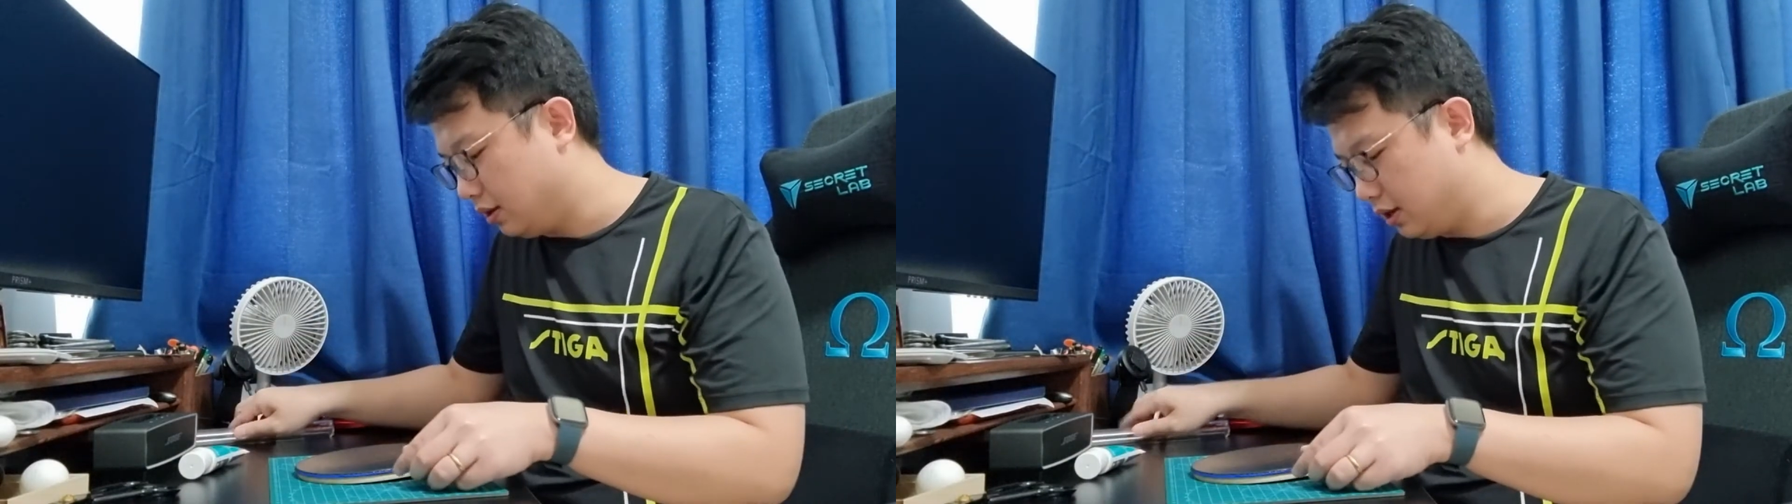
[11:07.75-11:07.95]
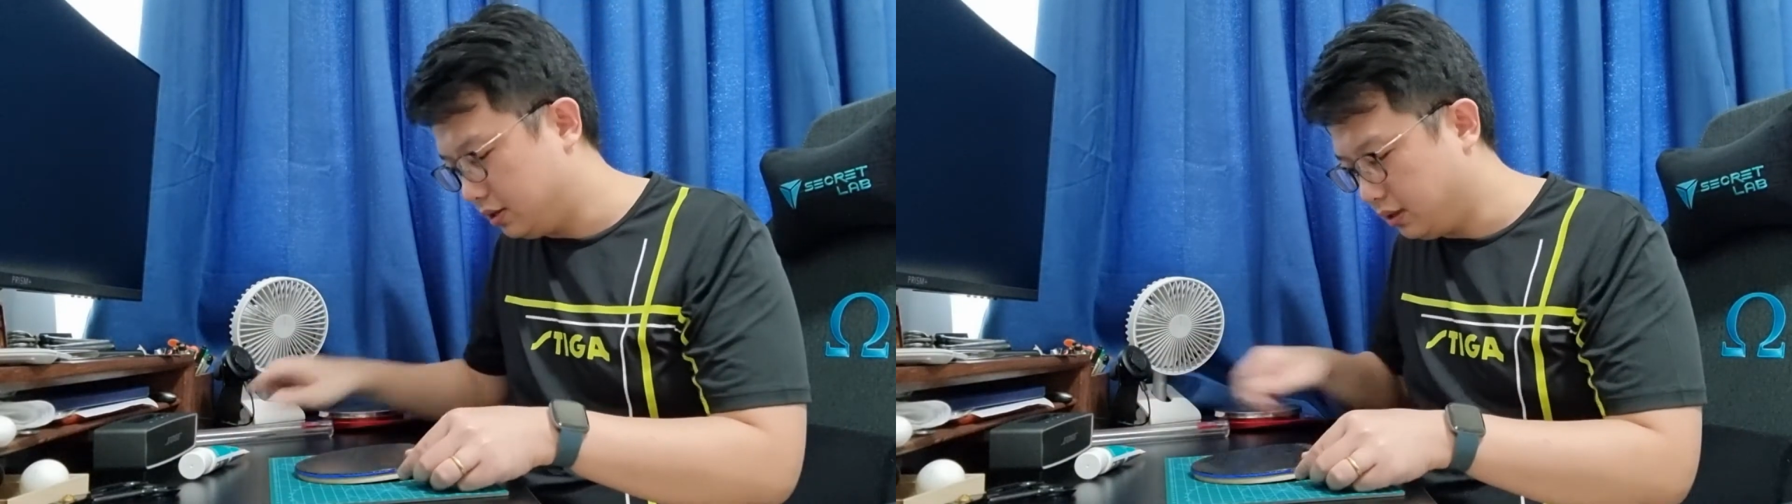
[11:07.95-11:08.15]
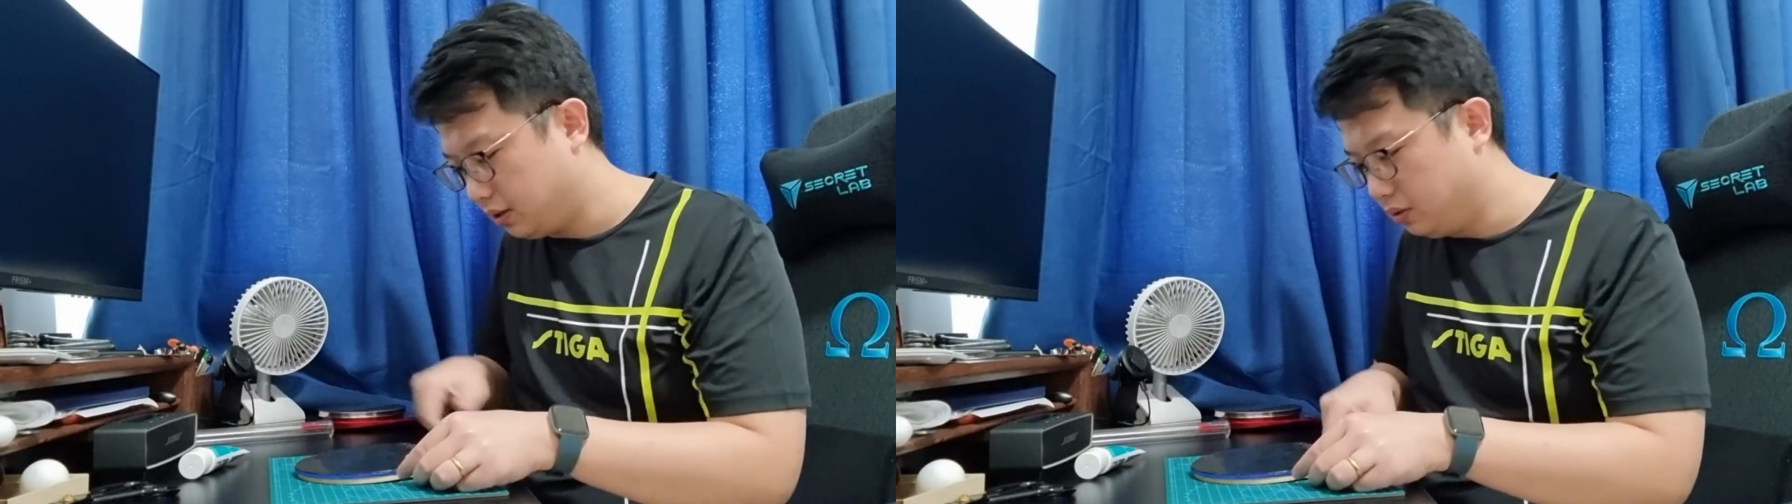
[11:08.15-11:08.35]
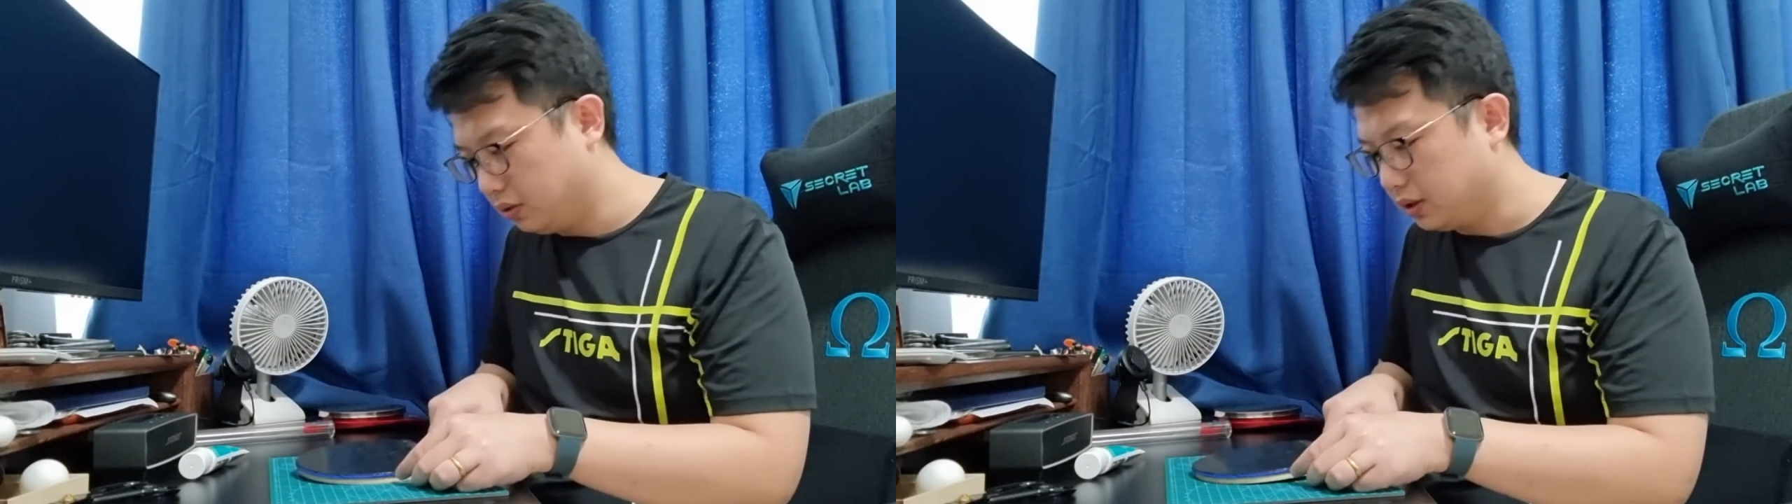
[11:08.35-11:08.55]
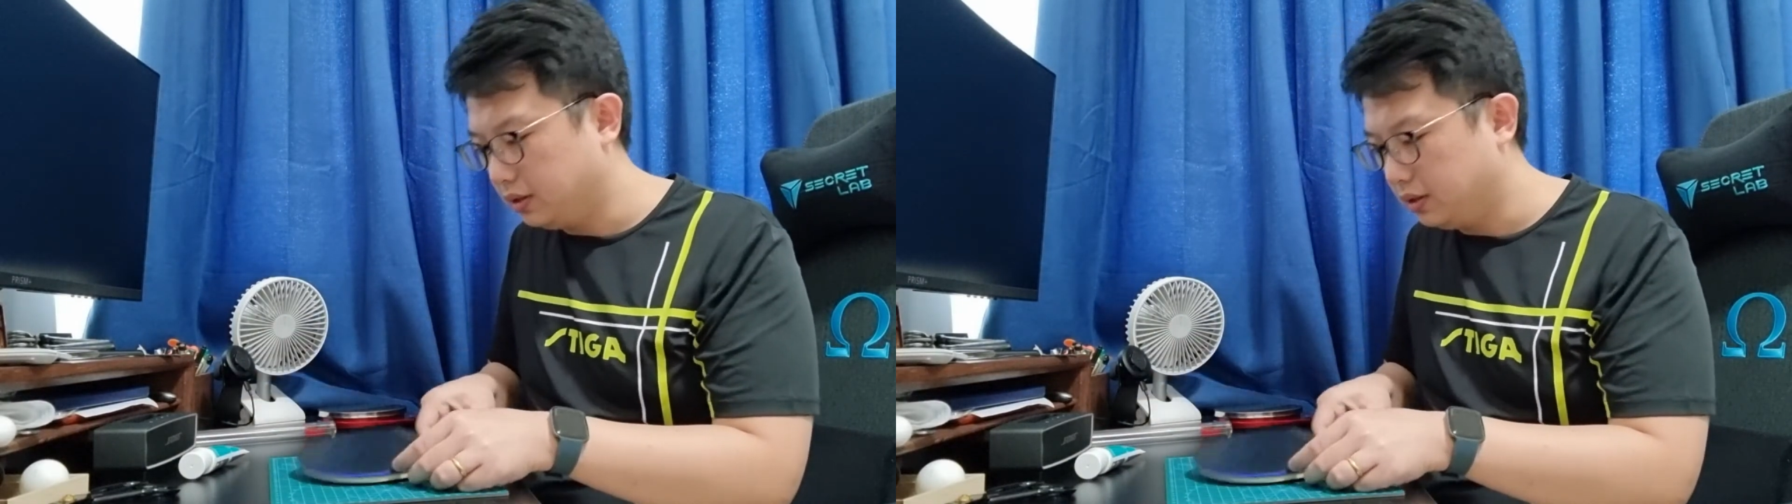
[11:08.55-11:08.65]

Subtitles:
let's take a look.